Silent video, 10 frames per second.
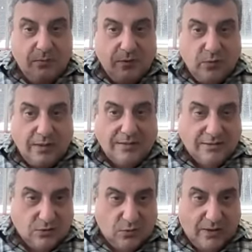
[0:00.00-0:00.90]
Between a
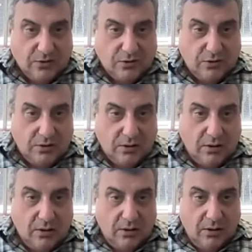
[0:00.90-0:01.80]
situation,
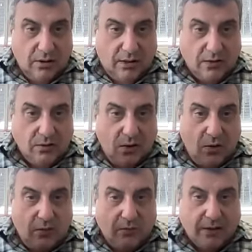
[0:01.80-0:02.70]
again,
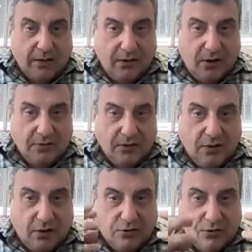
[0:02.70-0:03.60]
we recognize that
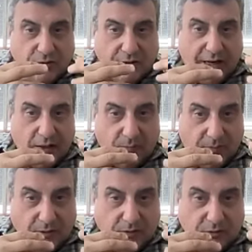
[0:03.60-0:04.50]
there are certain
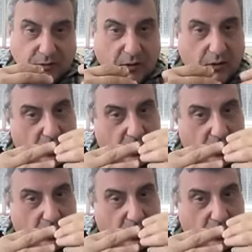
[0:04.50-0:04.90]
elements.